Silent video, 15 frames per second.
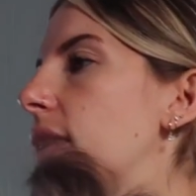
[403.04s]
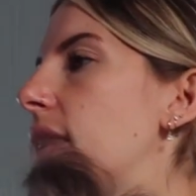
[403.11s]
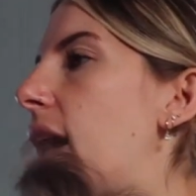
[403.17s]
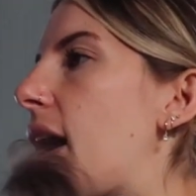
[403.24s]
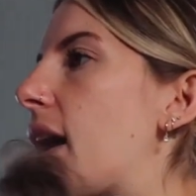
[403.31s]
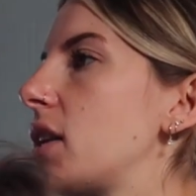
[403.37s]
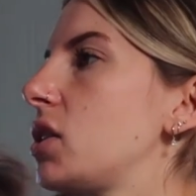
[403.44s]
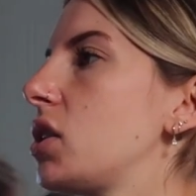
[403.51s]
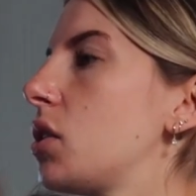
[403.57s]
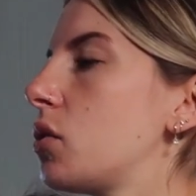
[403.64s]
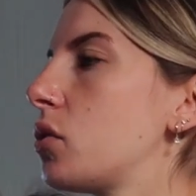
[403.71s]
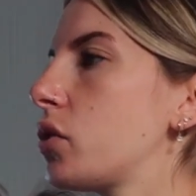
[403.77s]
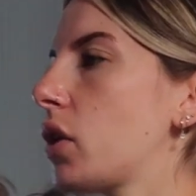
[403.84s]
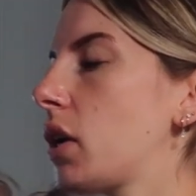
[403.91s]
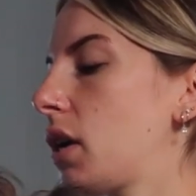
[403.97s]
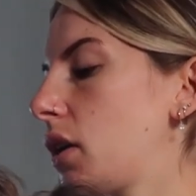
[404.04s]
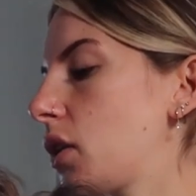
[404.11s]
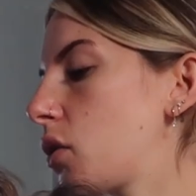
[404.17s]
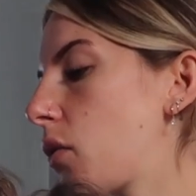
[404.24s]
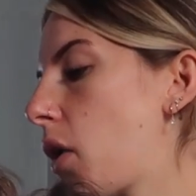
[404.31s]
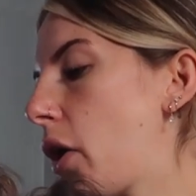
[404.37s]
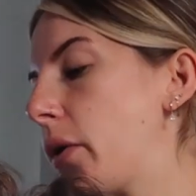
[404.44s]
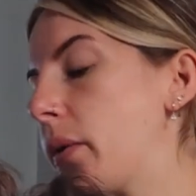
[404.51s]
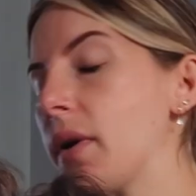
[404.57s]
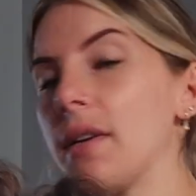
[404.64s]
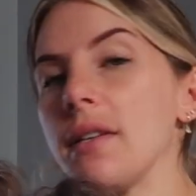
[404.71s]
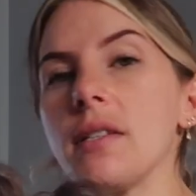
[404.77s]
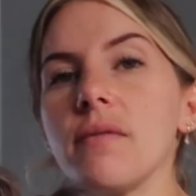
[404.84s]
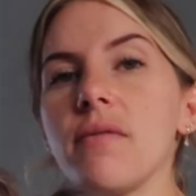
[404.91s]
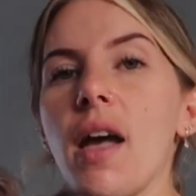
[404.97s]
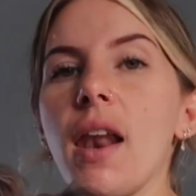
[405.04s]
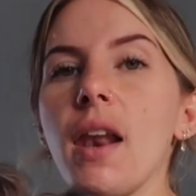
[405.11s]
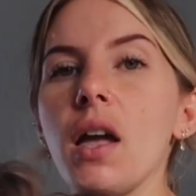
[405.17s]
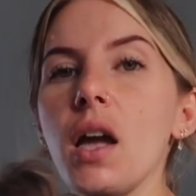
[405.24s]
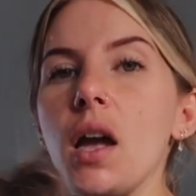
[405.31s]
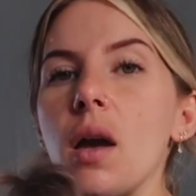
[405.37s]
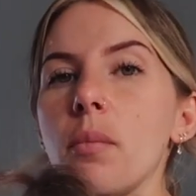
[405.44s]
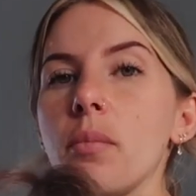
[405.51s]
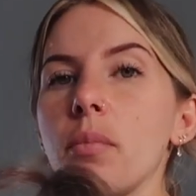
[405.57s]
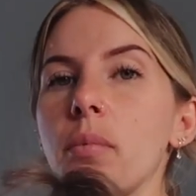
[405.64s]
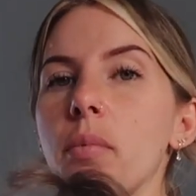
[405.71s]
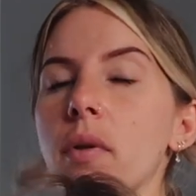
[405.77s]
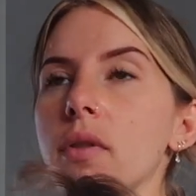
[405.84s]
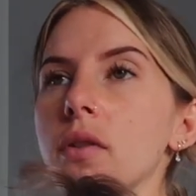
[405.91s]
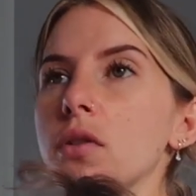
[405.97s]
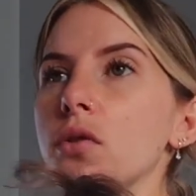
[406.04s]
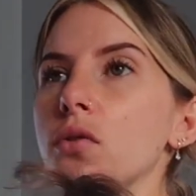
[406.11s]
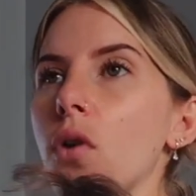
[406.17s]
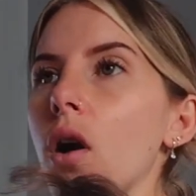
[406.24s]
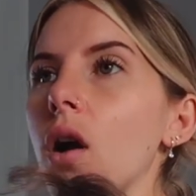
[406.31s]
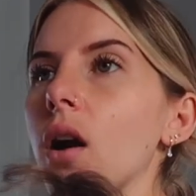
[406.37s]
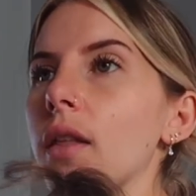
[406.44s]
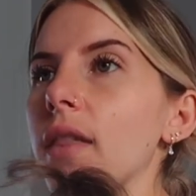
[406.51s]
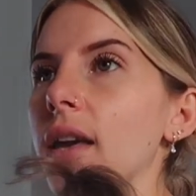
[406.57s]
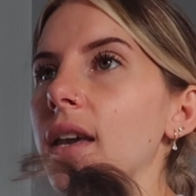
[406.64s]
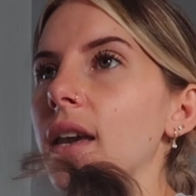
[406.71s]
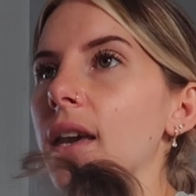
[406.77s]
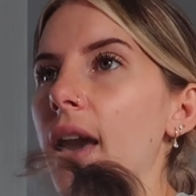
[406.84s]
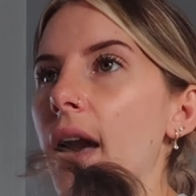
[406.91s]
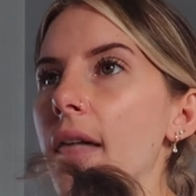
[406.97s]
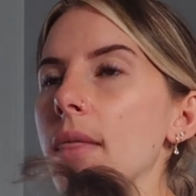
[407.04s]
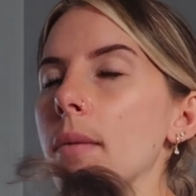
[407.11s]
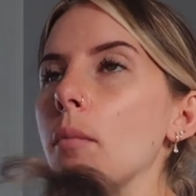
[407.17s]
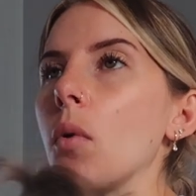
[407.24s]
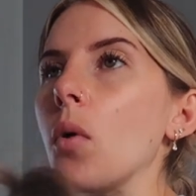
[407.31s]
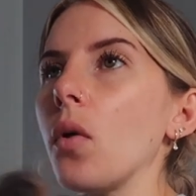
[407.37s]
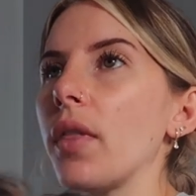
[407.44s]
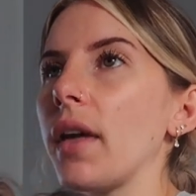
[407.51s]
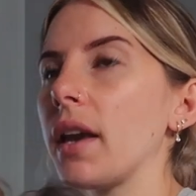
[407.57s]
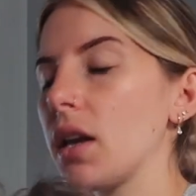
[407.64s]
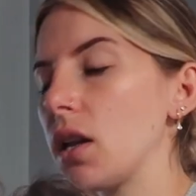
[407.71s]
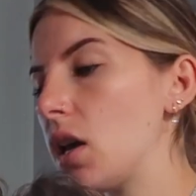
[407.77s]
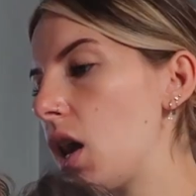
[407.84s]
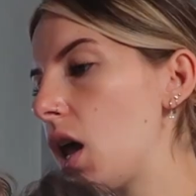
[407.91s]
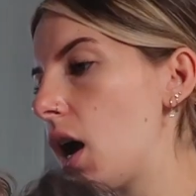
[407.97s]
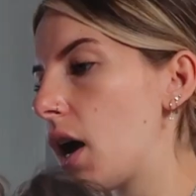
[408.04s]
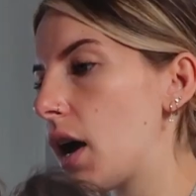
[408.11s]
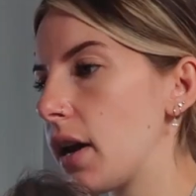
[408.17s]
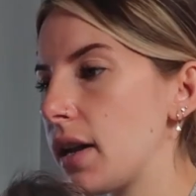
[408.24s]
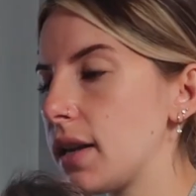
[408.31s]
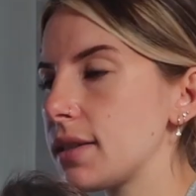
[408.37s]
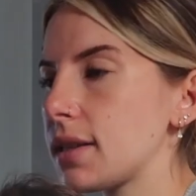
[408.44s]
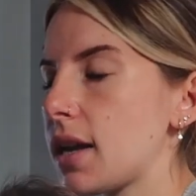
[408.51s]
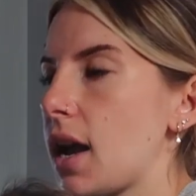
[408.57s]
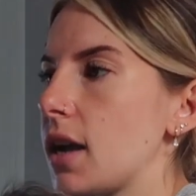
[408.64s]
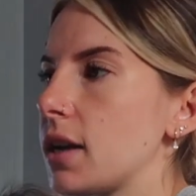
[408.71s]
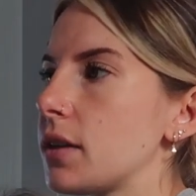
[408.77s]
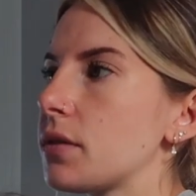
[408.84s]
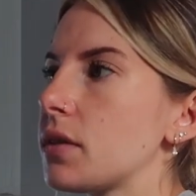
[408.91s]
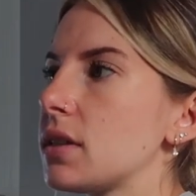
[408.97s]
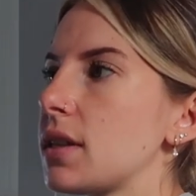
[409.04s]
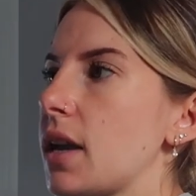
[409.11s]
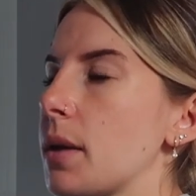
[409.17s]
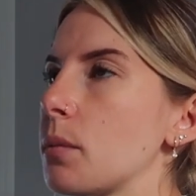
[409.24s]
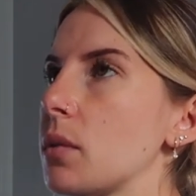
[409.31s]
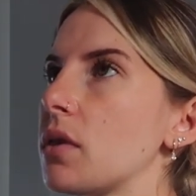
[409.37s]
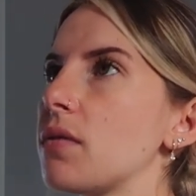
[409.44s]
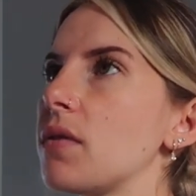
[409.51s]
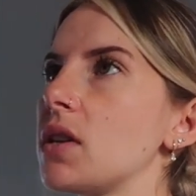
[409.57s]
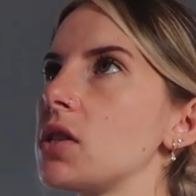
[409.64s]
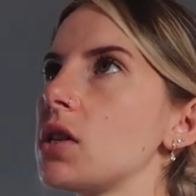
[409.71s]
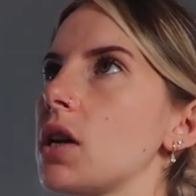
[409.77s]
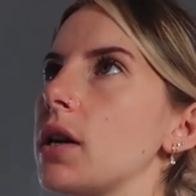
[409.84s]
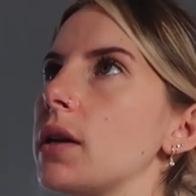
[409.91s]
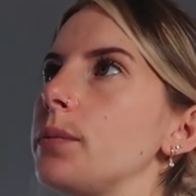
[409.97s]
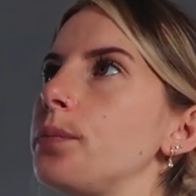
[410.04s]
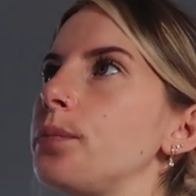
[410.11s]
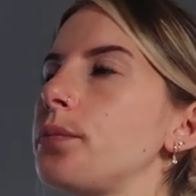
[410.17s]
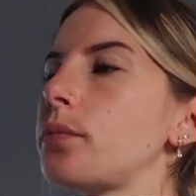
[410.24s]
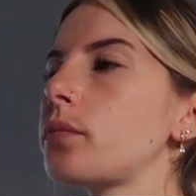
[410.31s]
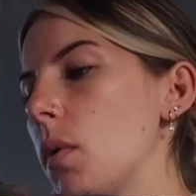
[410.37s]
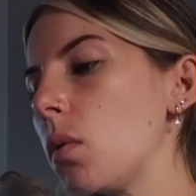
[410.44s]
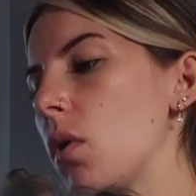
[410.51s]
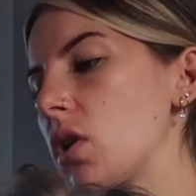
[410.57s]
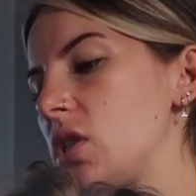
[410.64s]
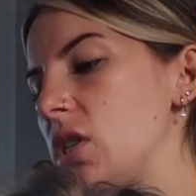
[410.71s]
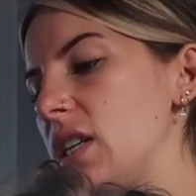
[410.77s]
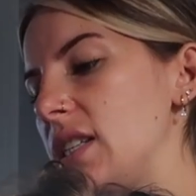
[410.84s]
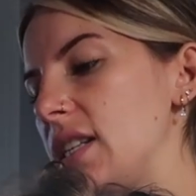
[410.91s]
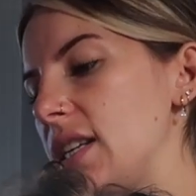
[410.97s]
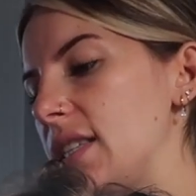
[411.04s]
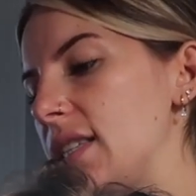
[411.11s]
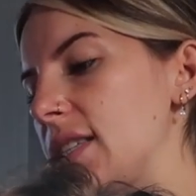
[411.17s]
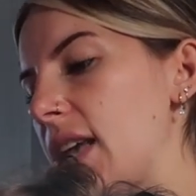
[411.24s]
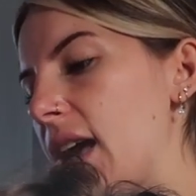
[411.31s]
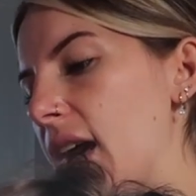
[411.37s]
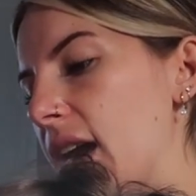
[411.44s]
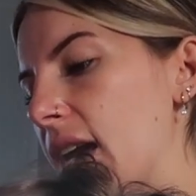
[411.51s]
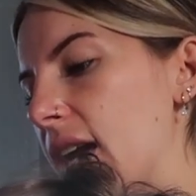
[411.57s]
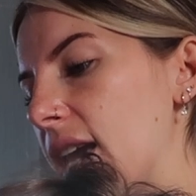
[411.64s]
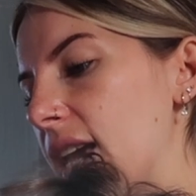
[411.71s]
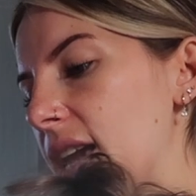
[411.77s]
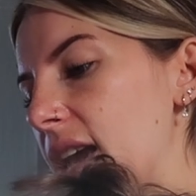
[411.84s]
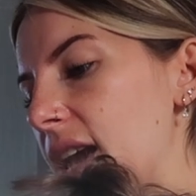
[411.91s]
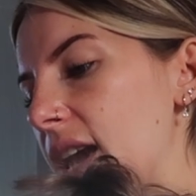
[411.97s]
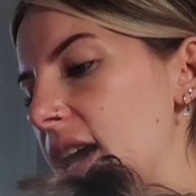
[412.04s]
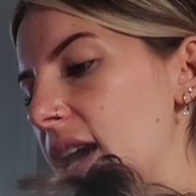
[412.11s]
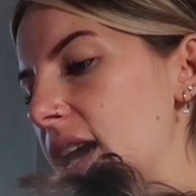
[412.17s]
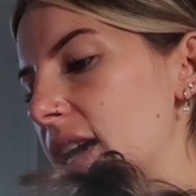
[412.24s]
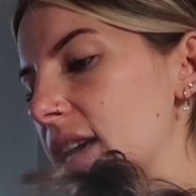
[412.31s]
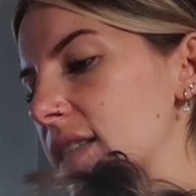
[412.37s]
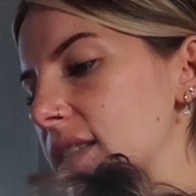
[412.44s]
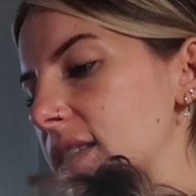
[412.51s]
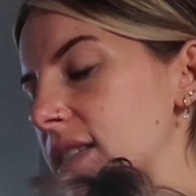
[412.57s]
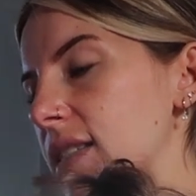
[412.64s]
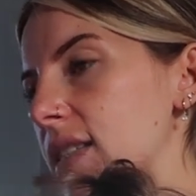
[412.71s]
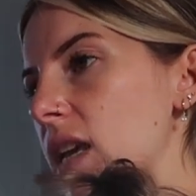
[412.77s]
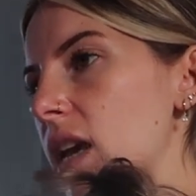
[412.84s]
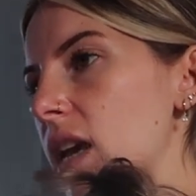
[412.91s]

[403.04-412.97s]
that children grow and develop, the stronger they can get, the more they can learn. It's kind of the same with vision. But what she did say is,